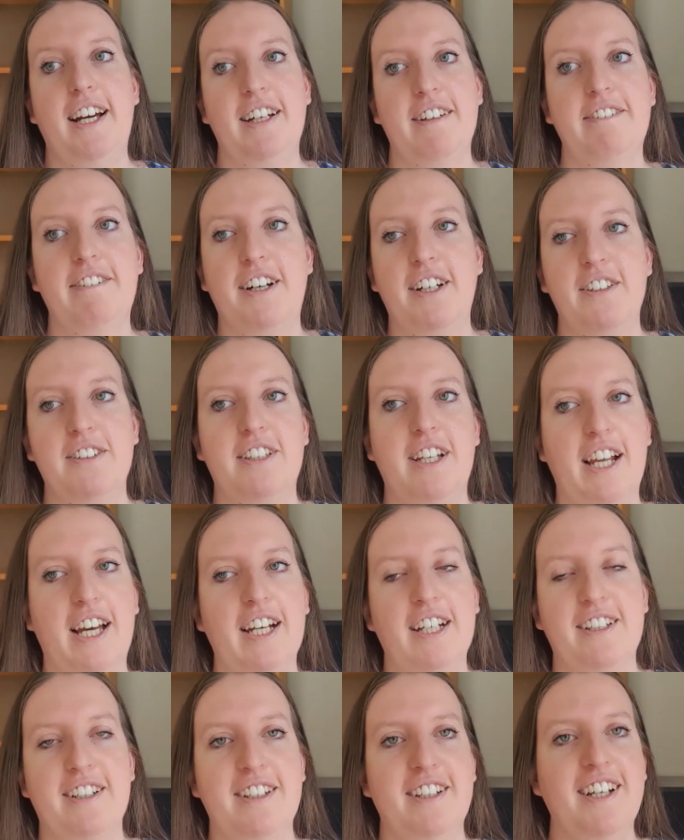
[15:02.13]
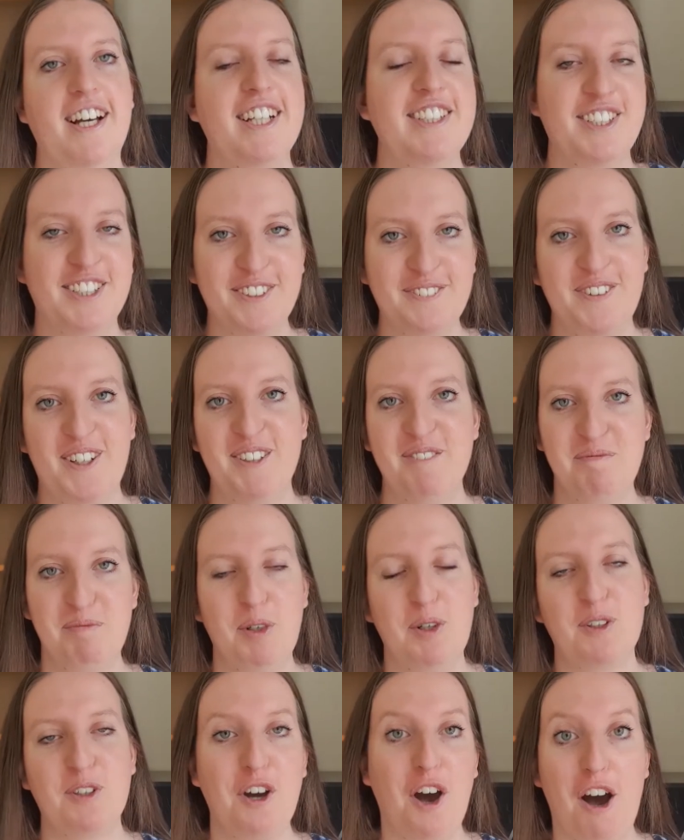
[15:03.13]
I just felt
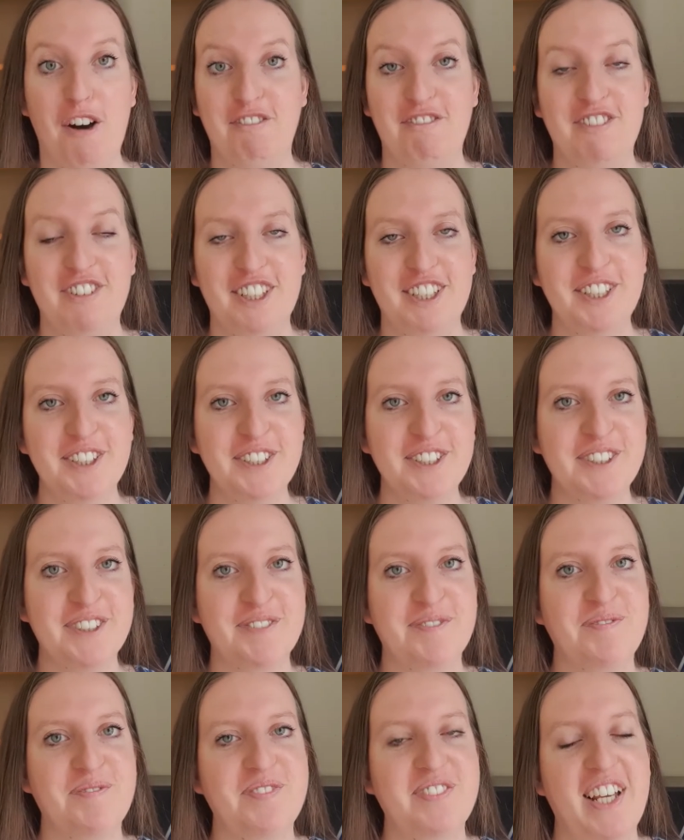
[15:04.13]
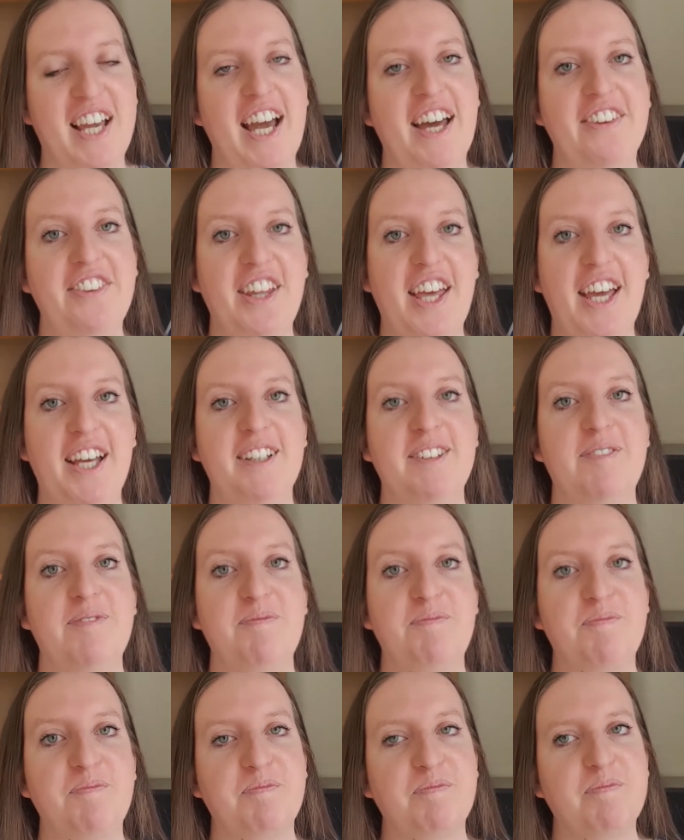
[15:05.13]
more confident. And then
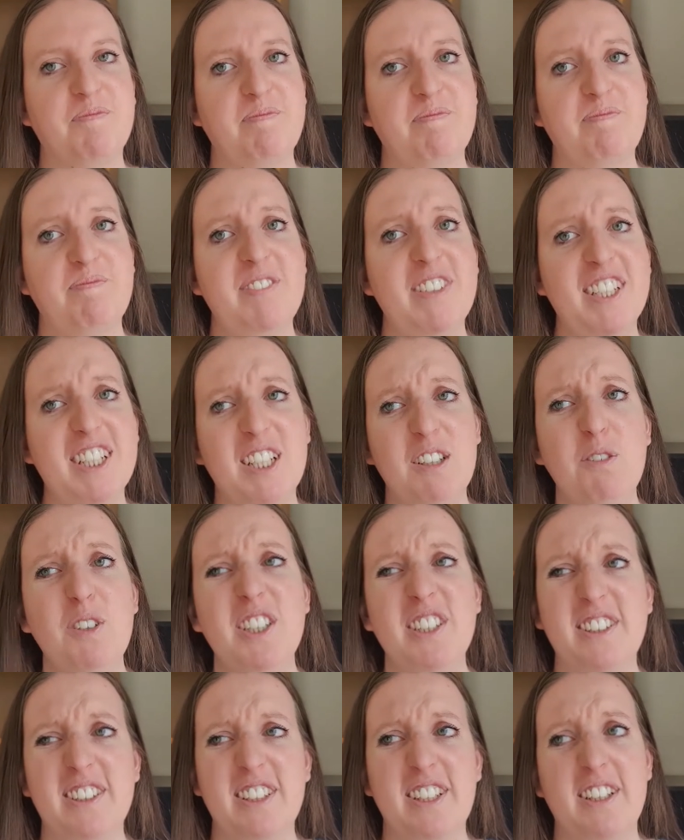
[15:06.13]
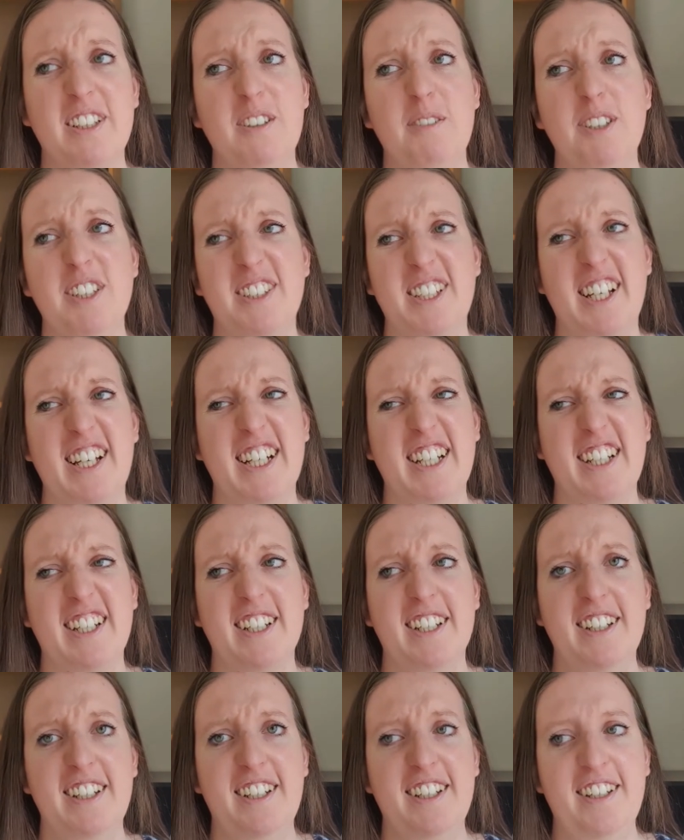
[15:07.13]
it was like
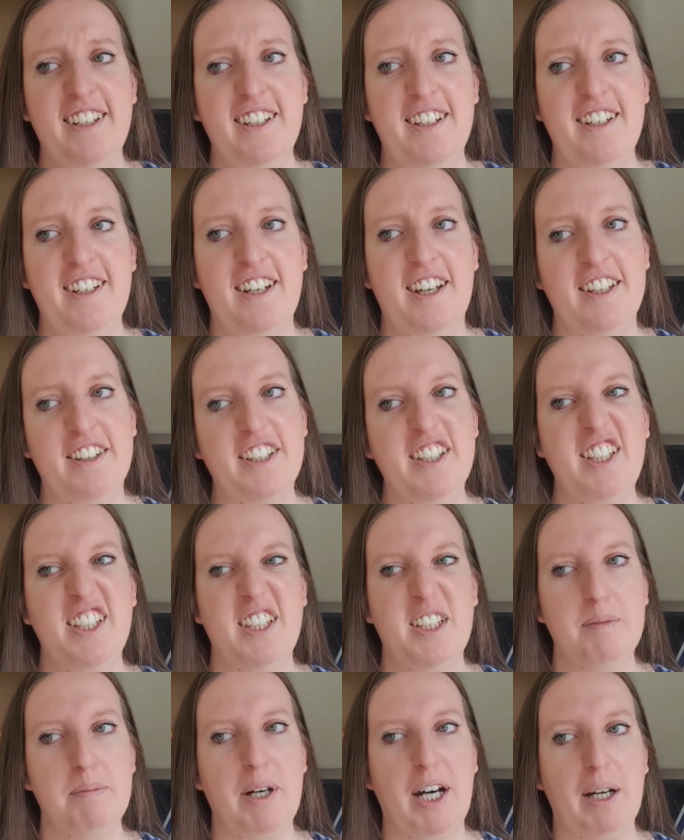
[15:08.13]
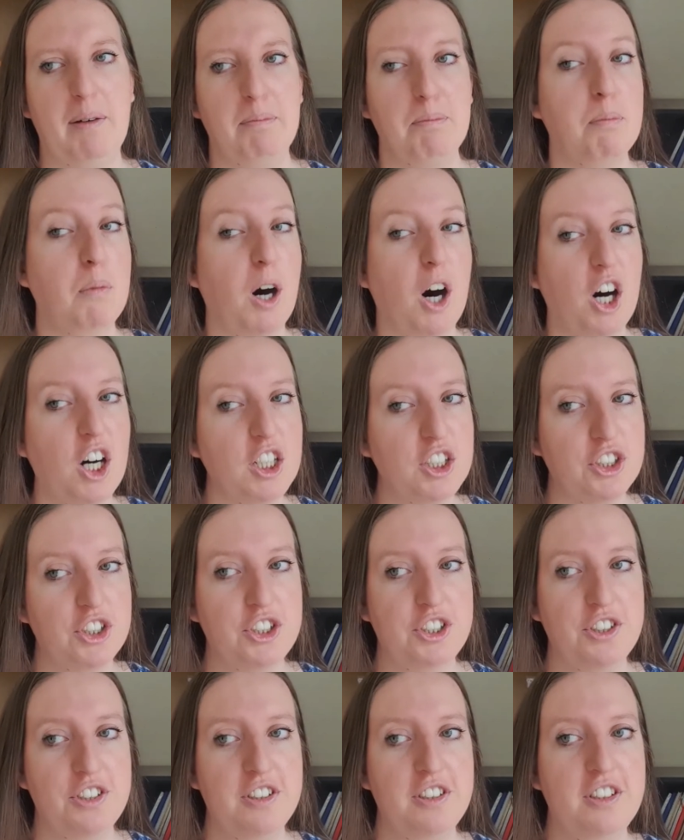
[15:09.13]
thinking about
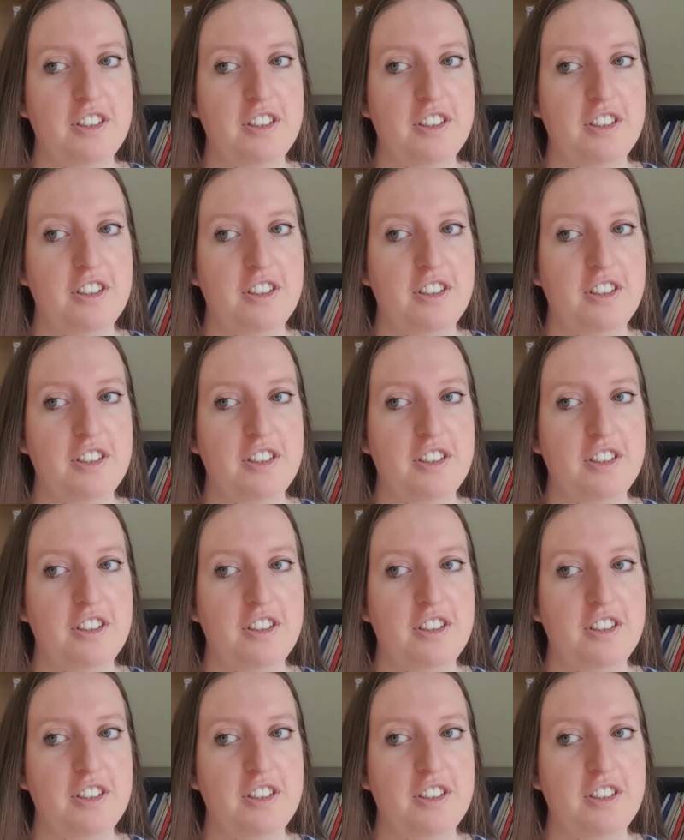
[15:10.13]
March,